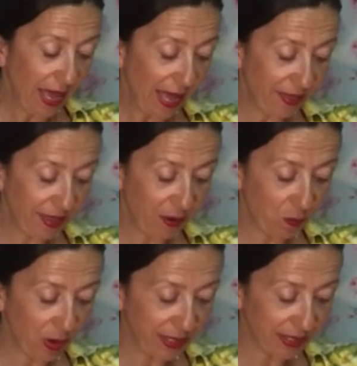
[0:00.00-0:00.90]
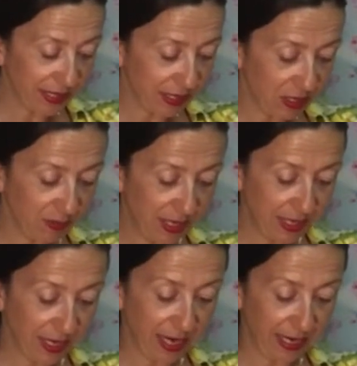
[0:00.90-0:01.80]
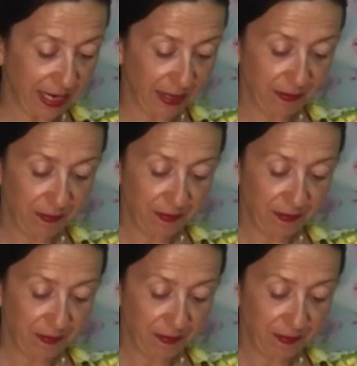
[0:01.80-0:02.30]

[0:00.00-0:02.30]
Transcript: and then 1 centimeter again.